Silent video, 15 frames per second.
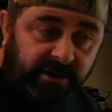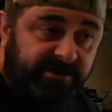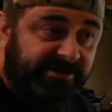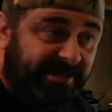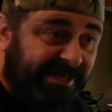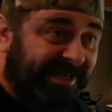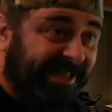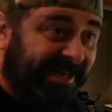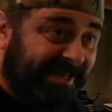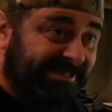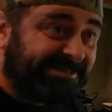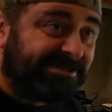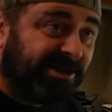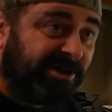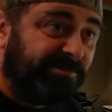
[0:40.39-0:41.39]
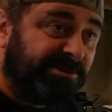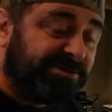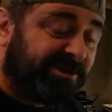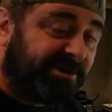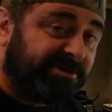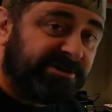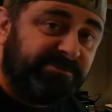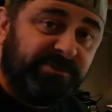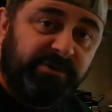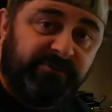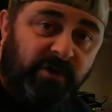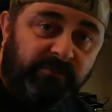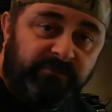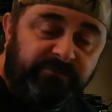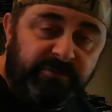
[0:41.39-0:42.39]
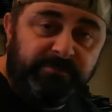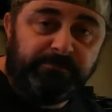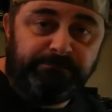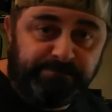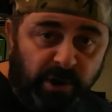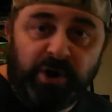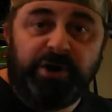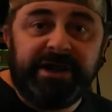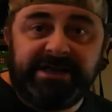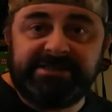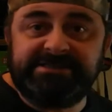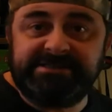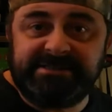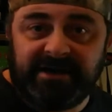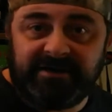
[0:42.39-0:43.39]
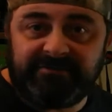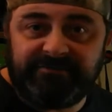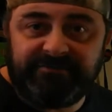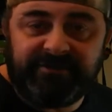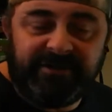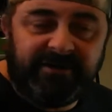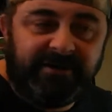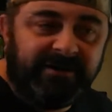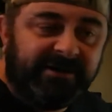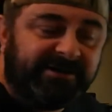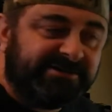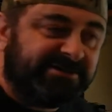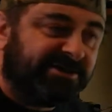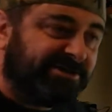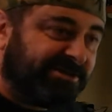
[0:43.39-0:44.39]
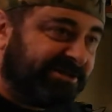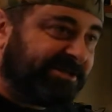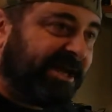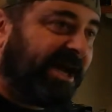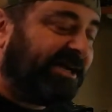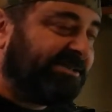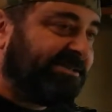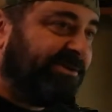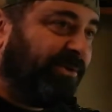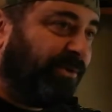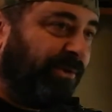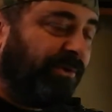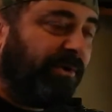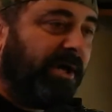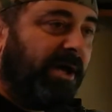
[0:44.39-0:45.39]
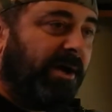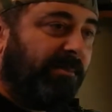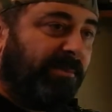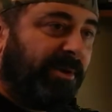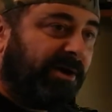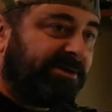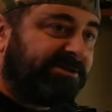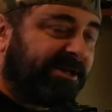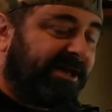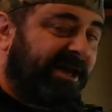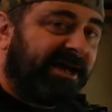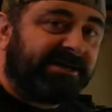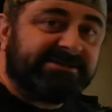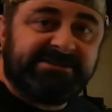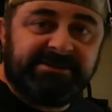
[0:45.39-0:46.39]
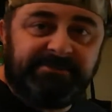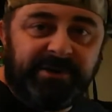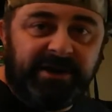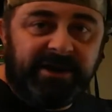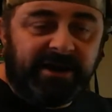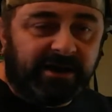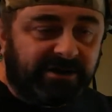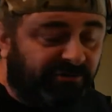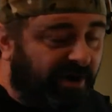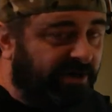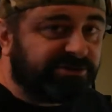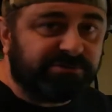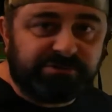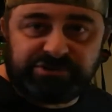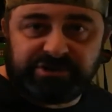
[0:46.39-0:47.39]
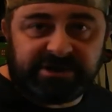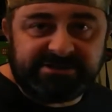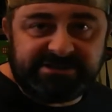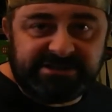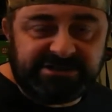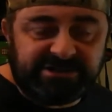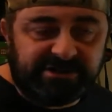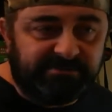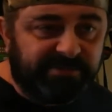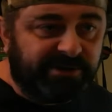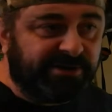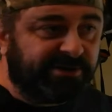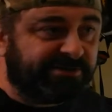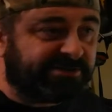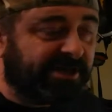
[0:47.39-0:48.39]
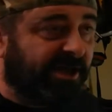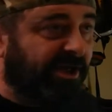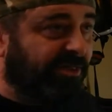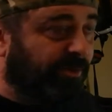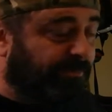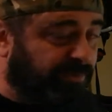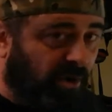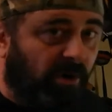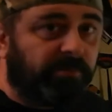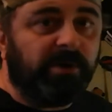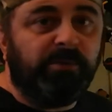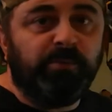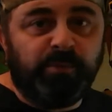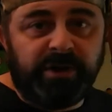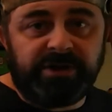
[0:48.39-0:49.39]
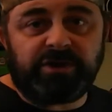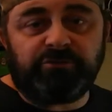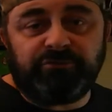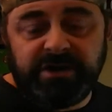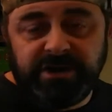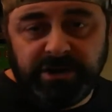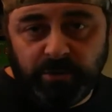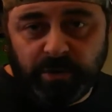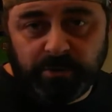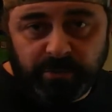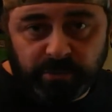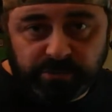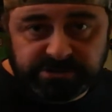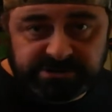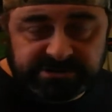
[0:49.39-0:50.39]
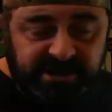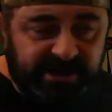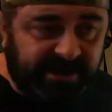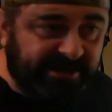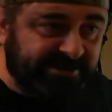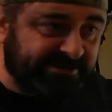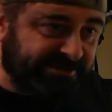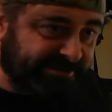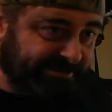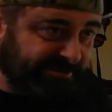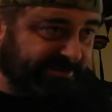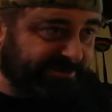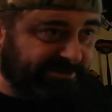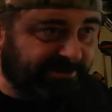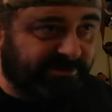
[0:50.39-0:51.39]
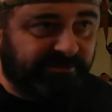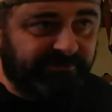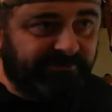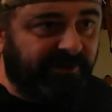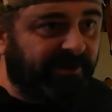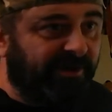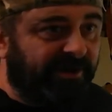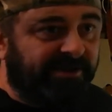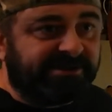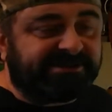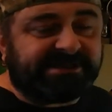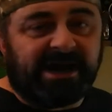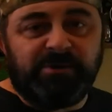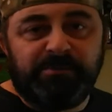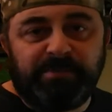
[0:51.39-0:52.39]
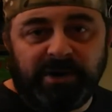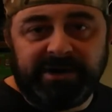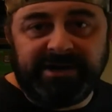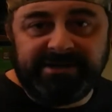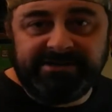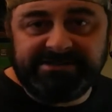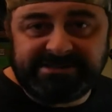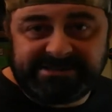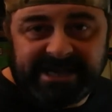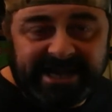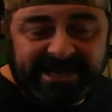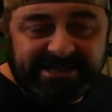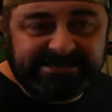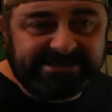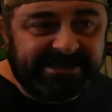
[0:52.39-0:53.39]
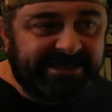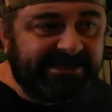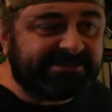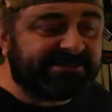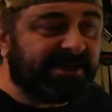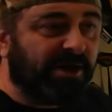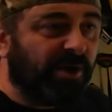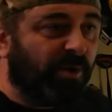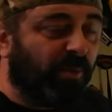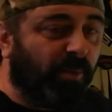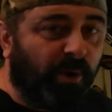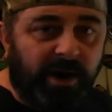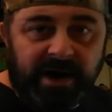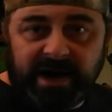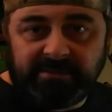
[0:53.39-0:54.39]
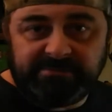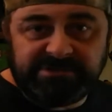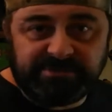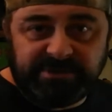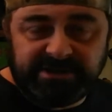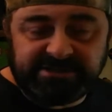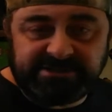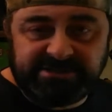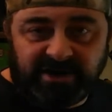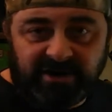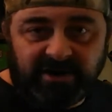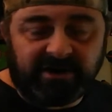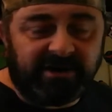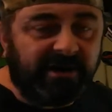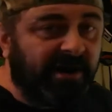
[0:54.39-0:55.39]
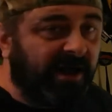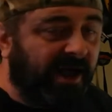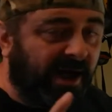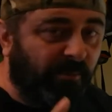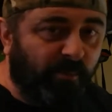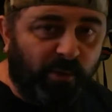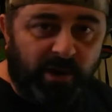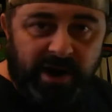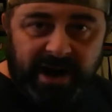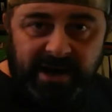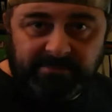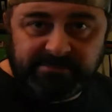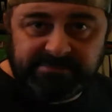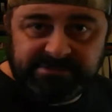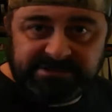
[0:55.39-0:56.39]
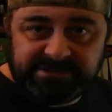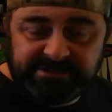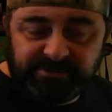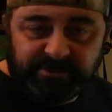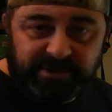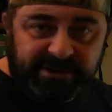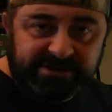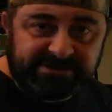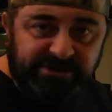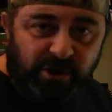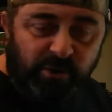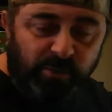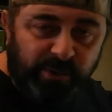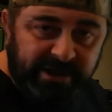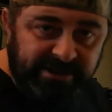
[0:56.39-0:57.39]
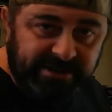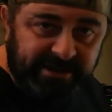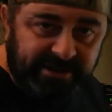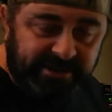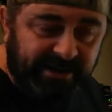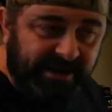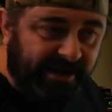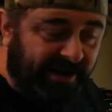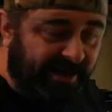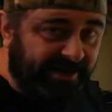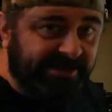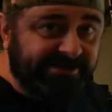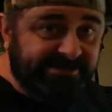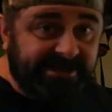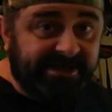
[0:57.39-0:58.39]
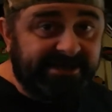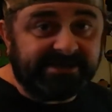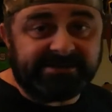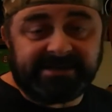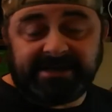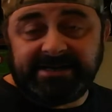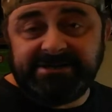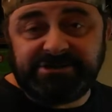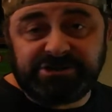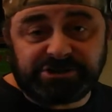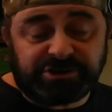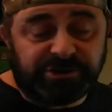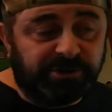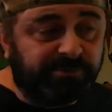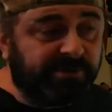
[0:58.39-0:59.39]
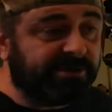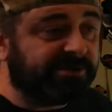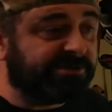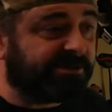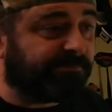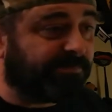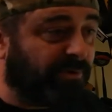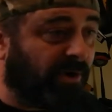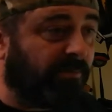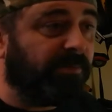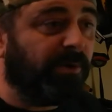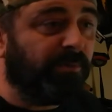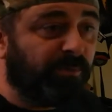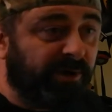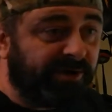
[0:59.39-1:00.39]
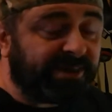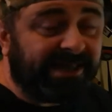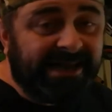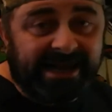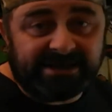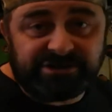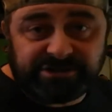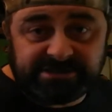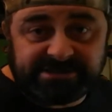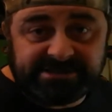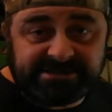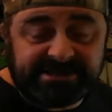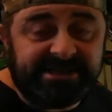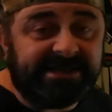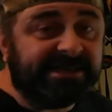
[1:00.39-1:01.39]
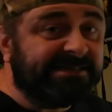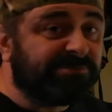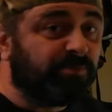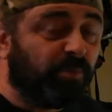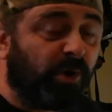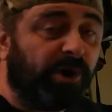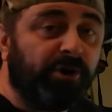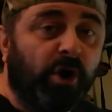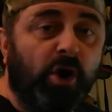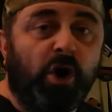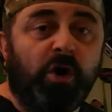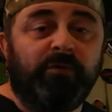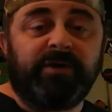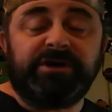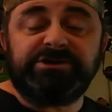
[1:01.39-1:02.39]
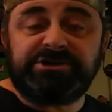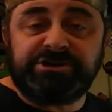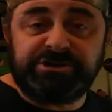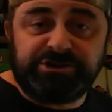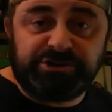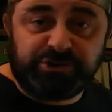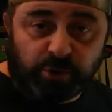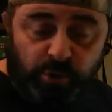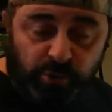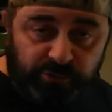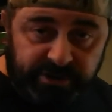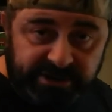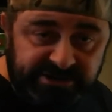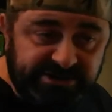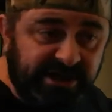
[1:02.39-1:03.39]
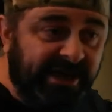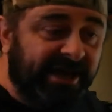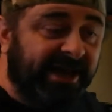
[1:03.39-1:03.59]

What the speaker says: I think it is time we start to move on from burning stuff such as gas and oil, but it has to be a gradual transition, because the problem with renewables, as the sort of soundbite says, is what happens when it's dark and what happens when it's not windy. And indeed that is true, because the problem with electricity is one of storage.